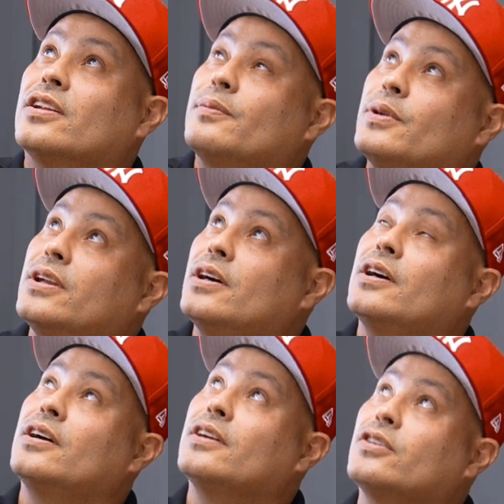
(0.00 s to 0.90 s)

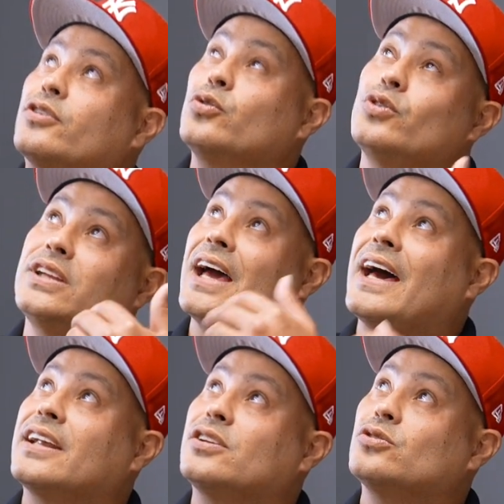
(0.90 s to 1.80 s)
The through the
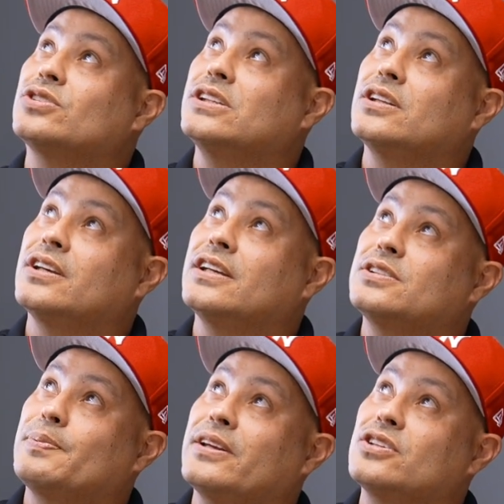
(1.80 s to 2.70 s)
attic, you'll see that
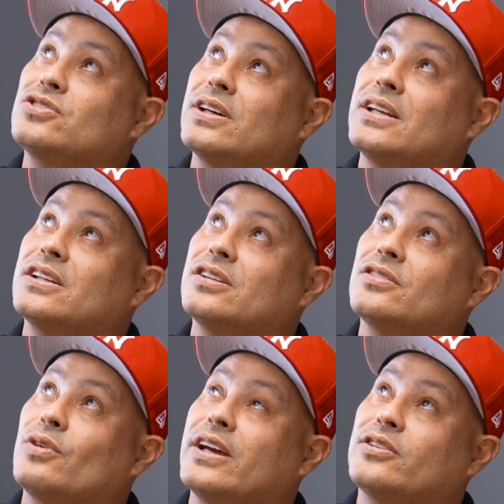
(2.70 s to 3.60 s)
it's penetrated
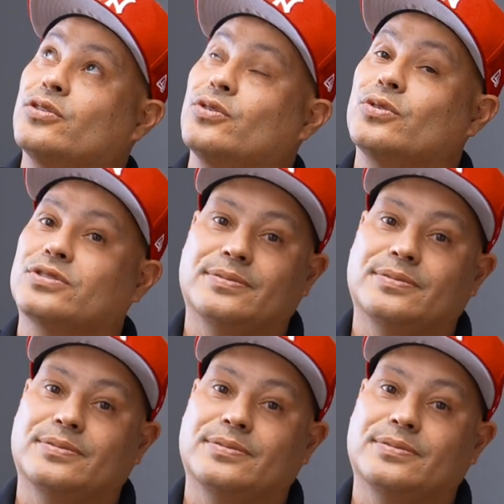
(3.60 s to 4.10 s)
right through.